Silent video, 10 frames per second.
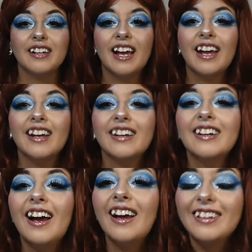
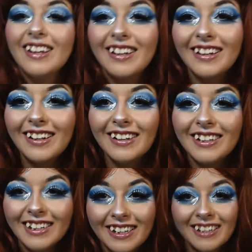Okay, and then
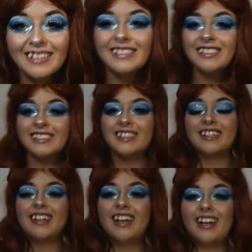here it is.
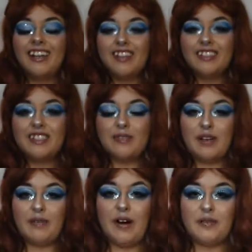And here's
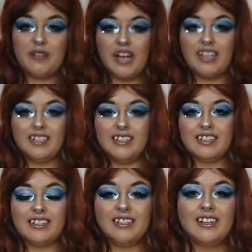my prom
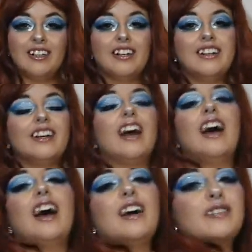dress.
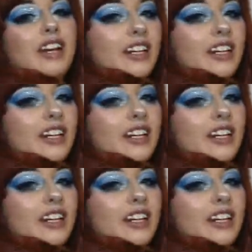I'm